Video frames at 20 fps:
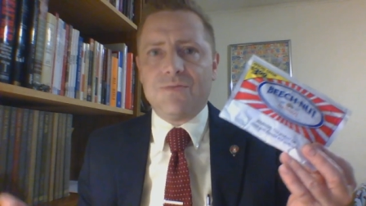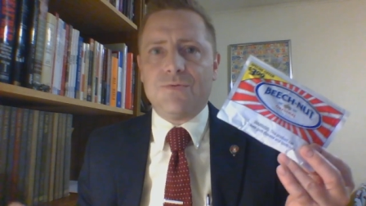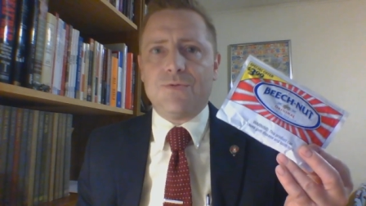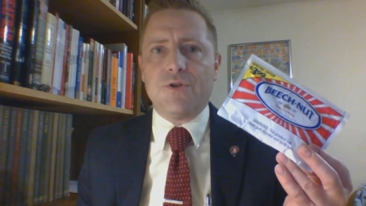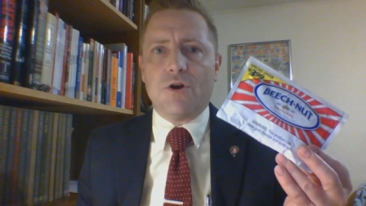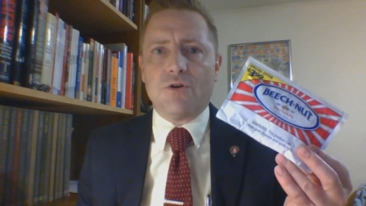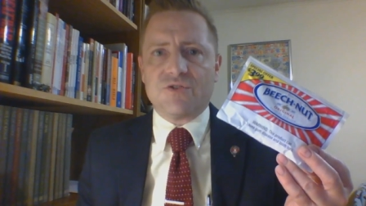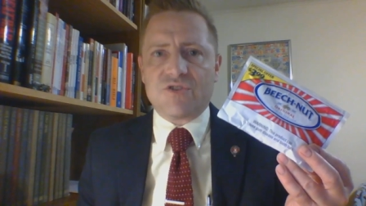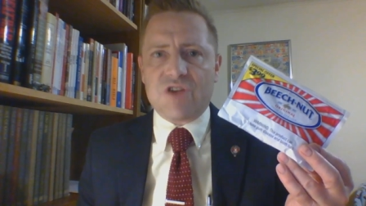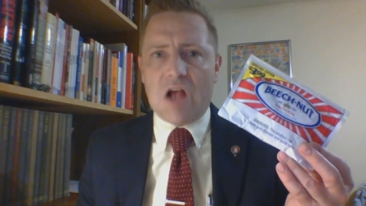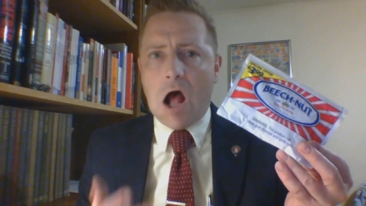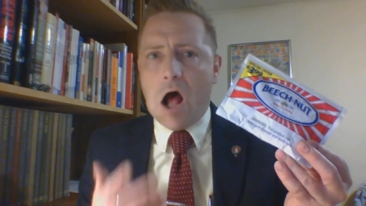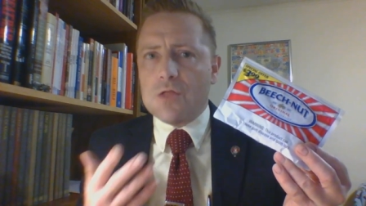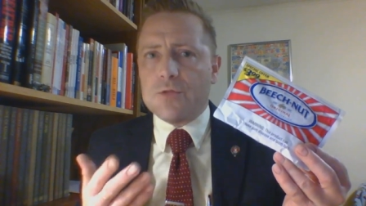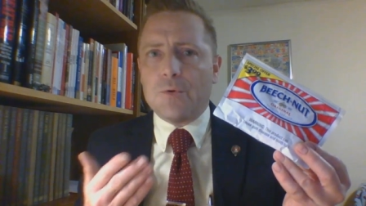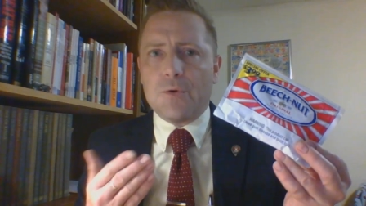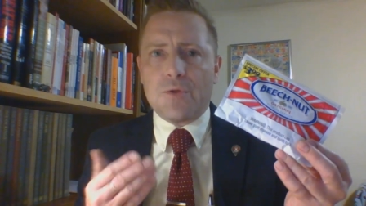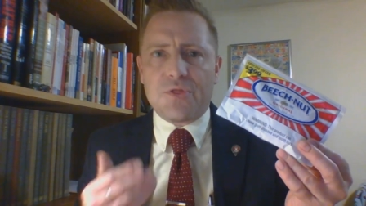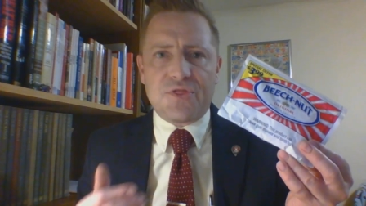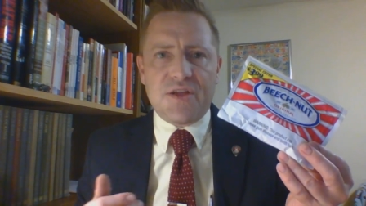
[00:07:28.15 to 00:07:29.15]
there's
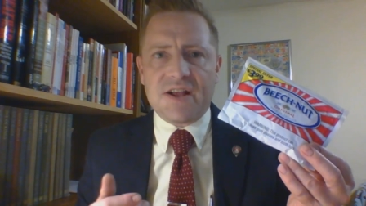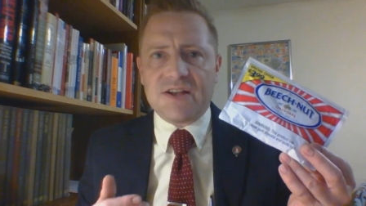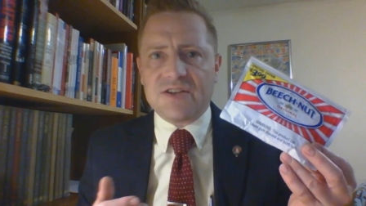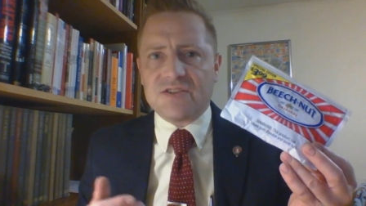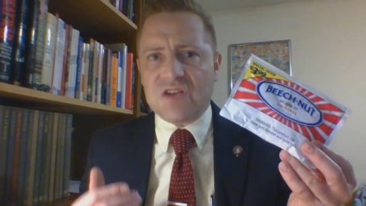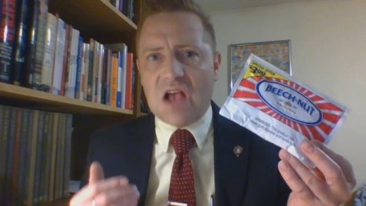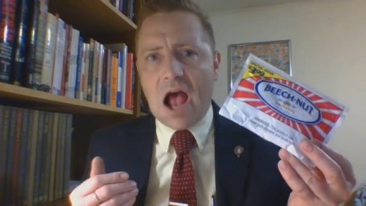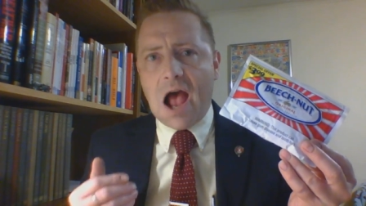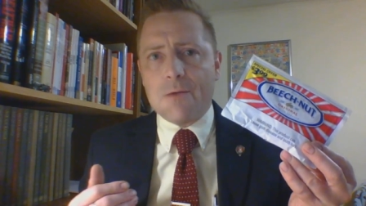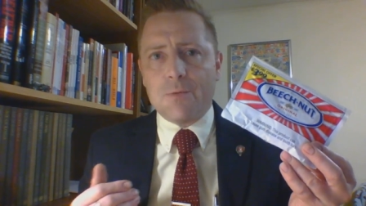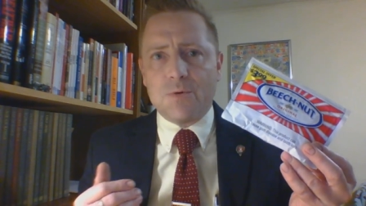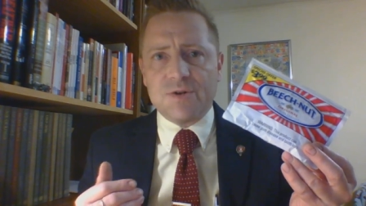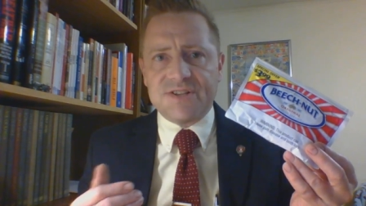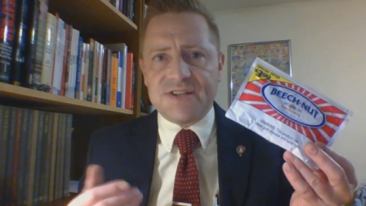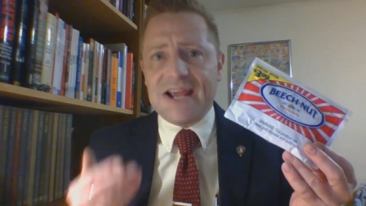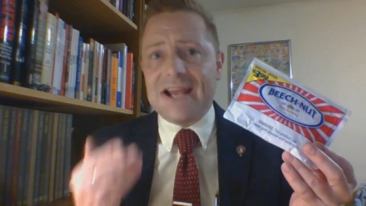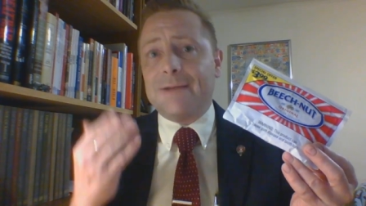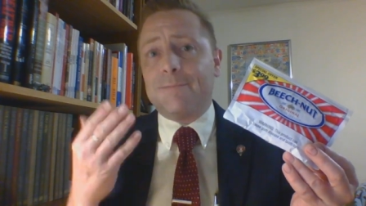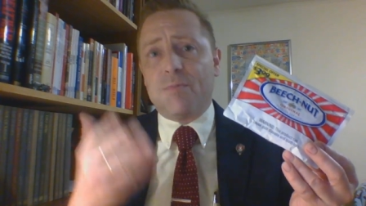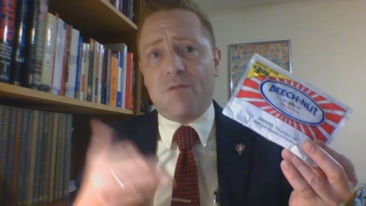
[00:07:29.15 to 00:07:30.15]
other things I would
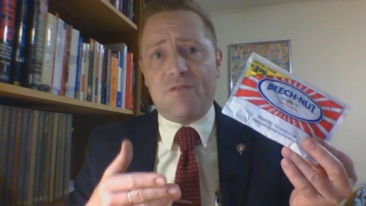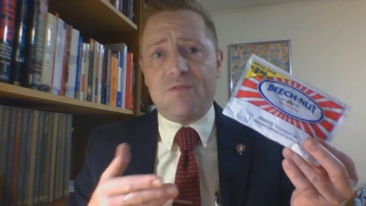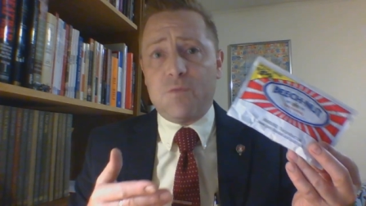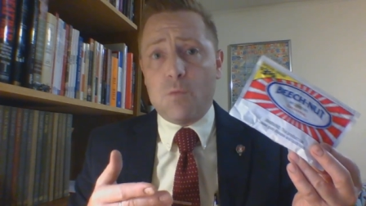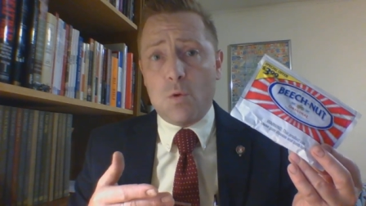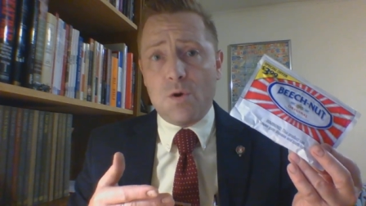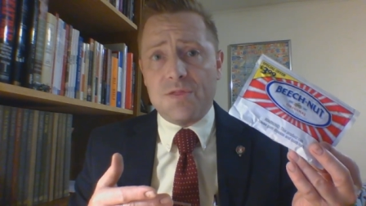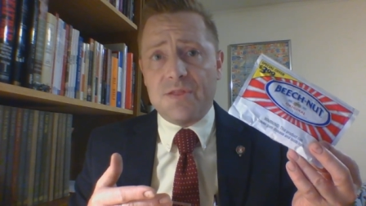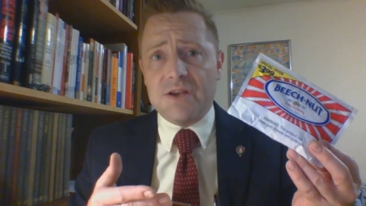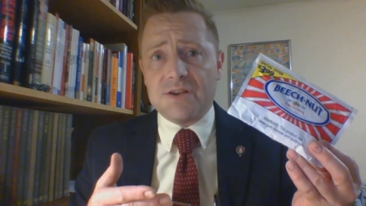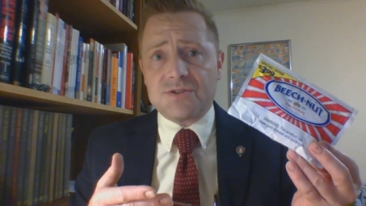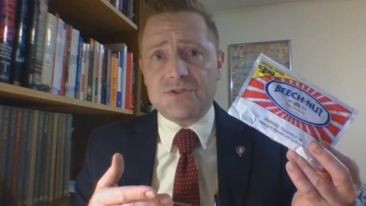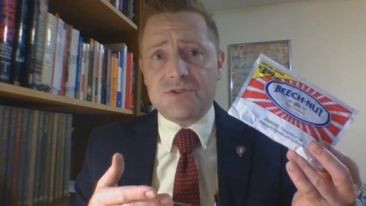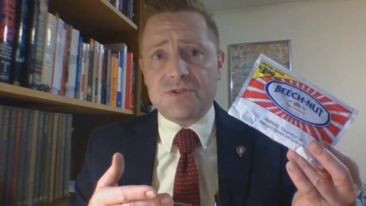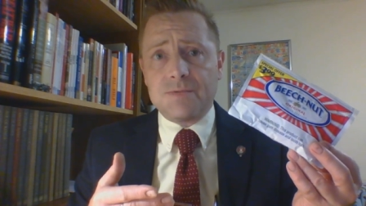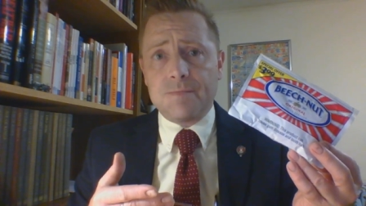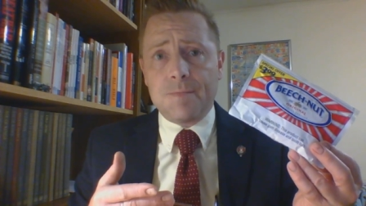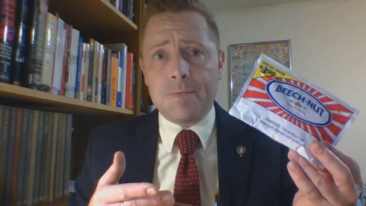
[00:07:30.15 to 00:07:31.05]
take before this,